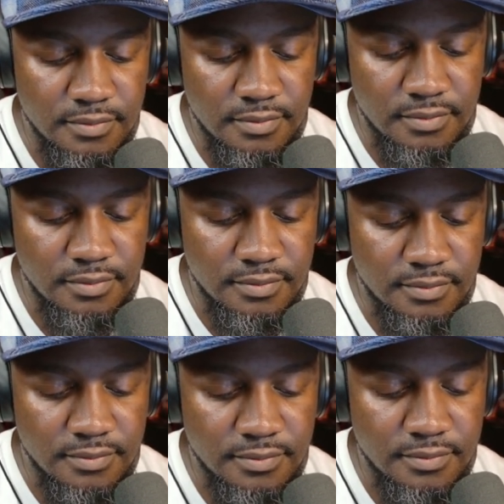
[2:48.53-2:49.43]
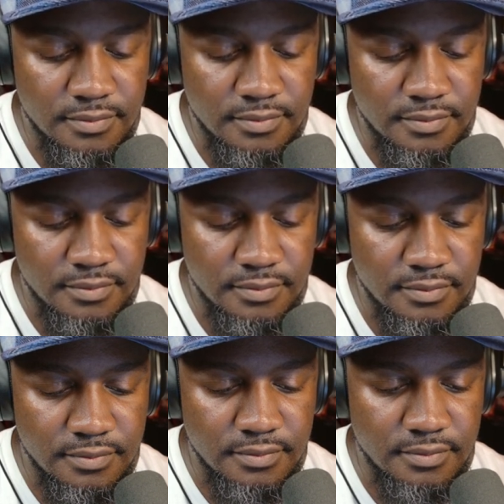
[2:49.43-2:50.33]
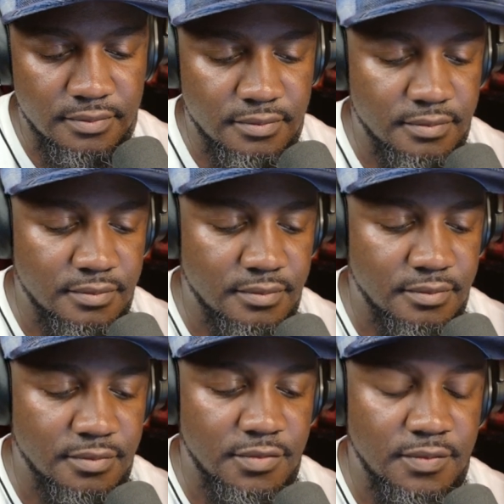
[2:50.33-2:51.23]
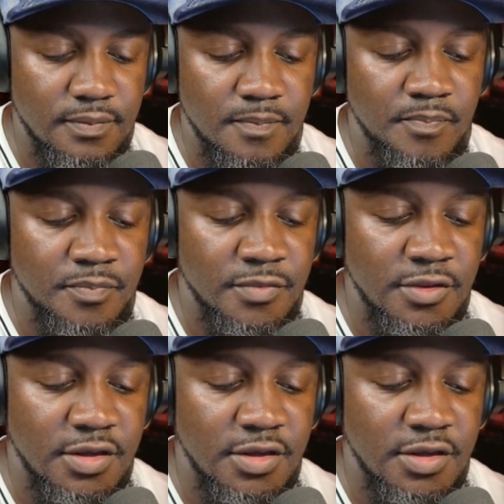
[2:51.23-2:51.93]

(no one is talking)